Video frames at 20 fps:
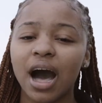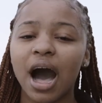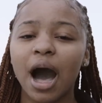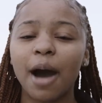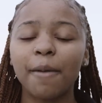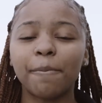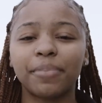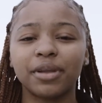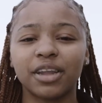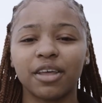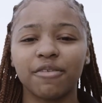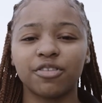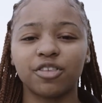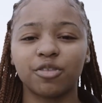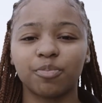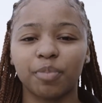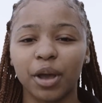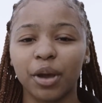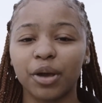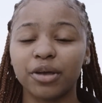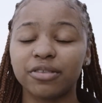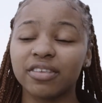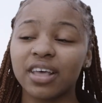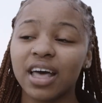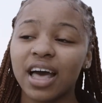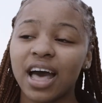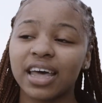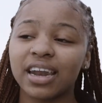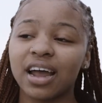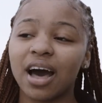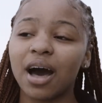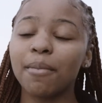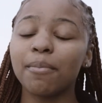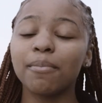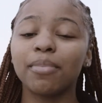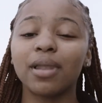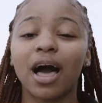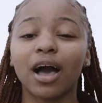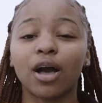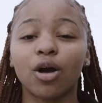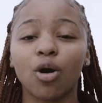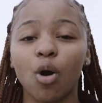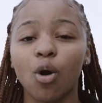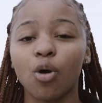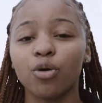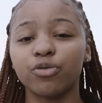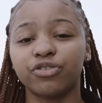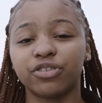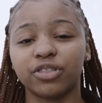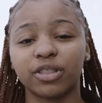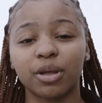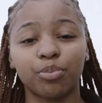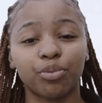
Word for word: uplift spirits, and unblock codes in the